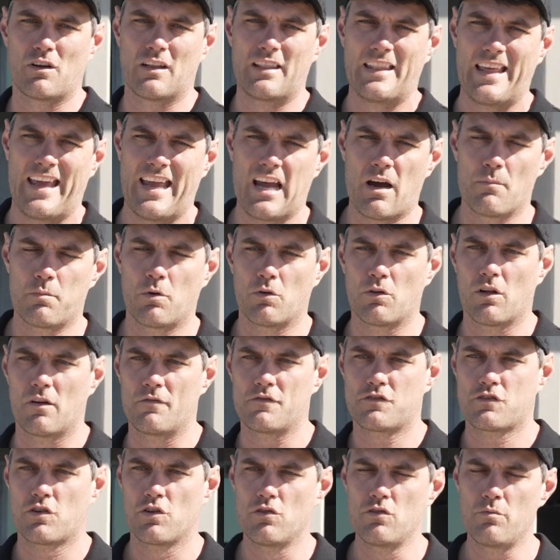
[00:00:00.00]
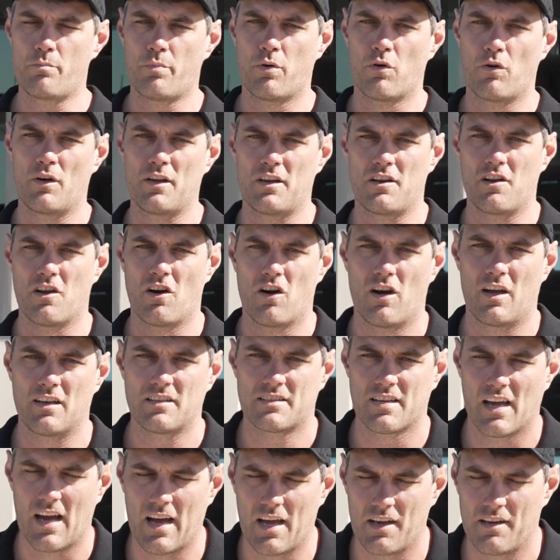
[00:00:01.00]
allowable of 2.9
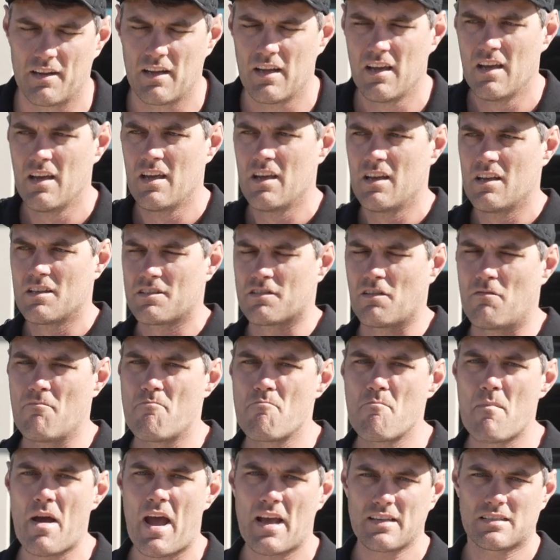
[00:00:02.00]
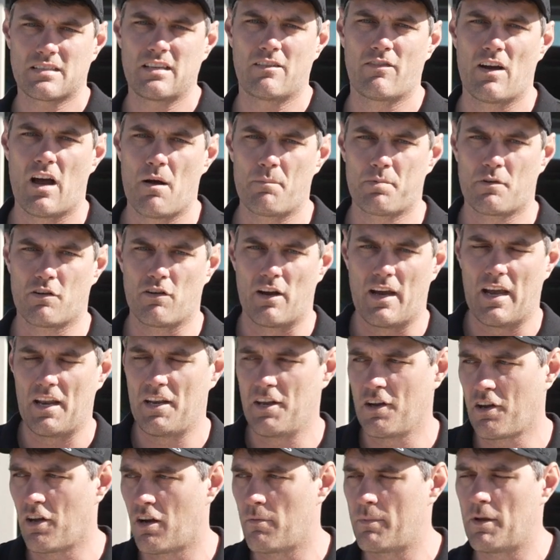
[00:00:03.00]
tonne. So massive upgrade.
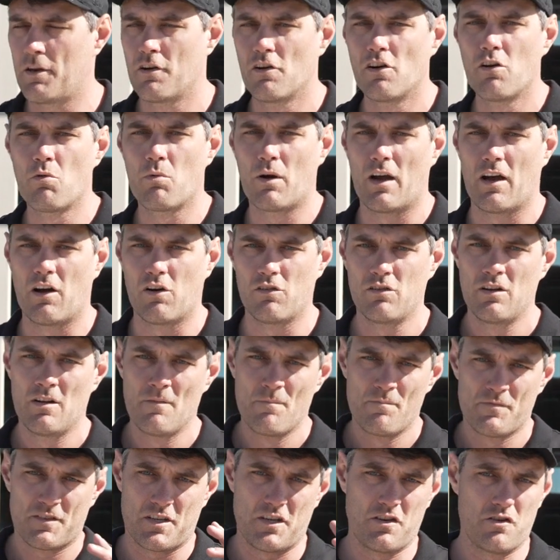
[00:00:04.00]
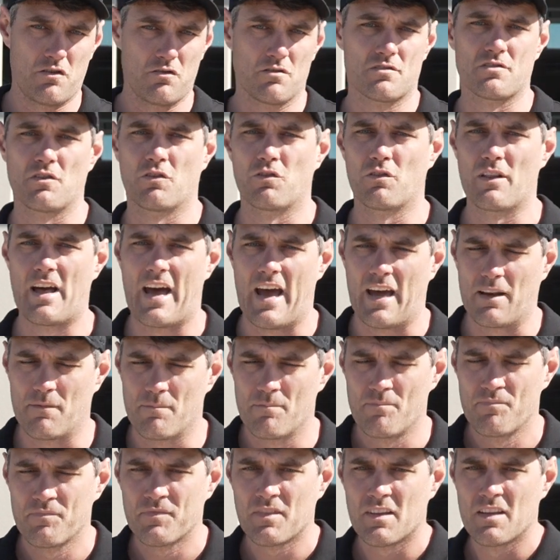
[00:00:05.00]
You're going to be doing well to use all that.
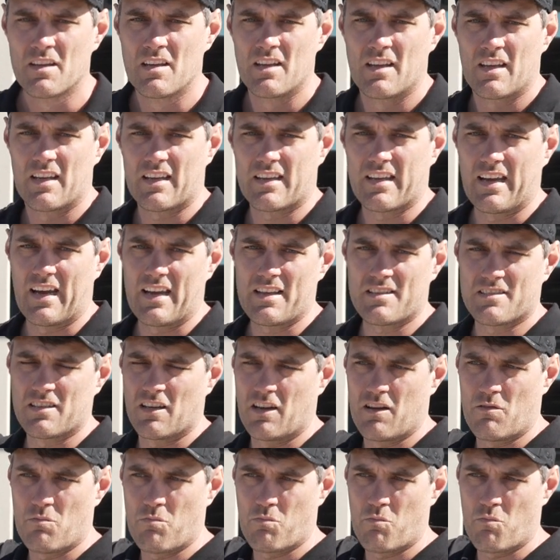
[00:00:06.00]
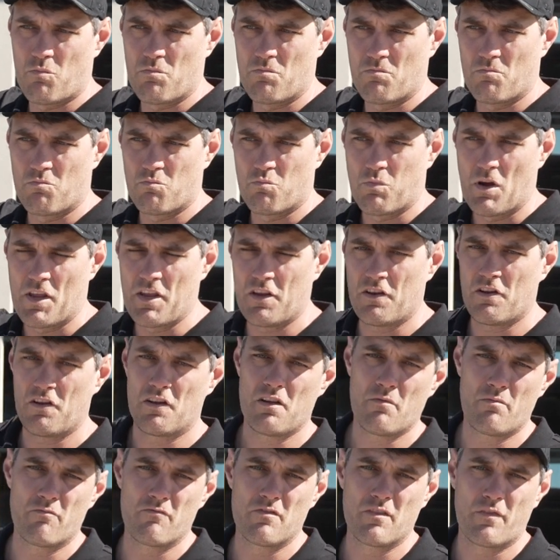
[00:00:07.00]
Okay, so when you do
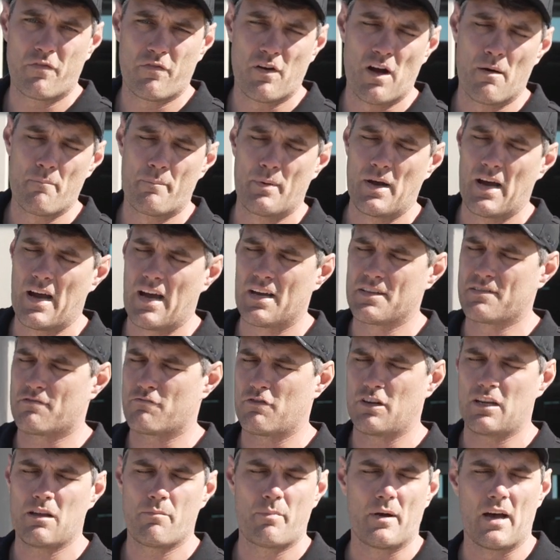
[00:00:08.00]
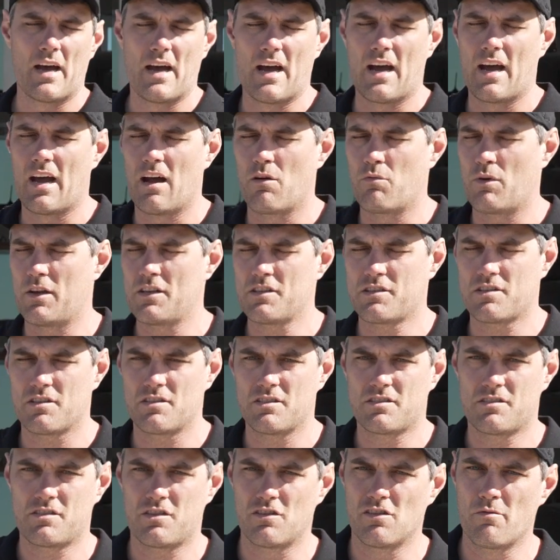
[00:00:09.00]
your front bars, rear bar,
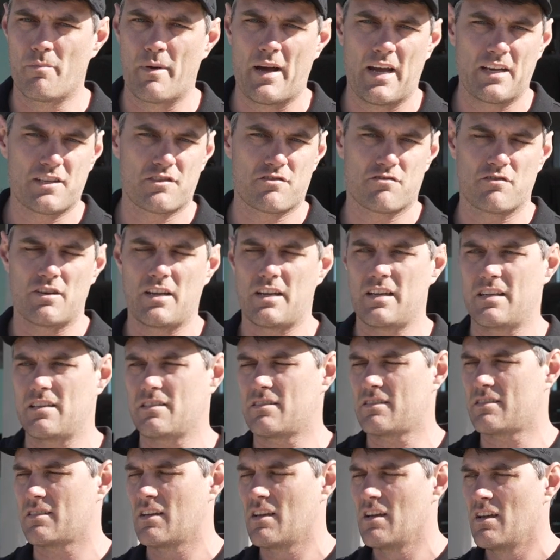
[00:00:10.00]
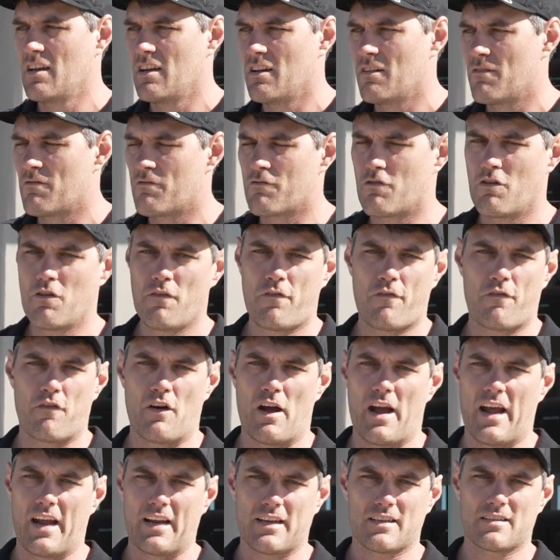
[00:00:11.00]
winches, dual batteries, roof
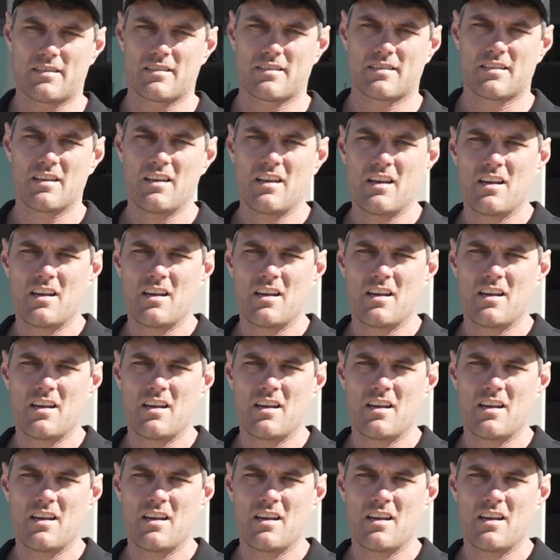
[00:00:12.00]
racks,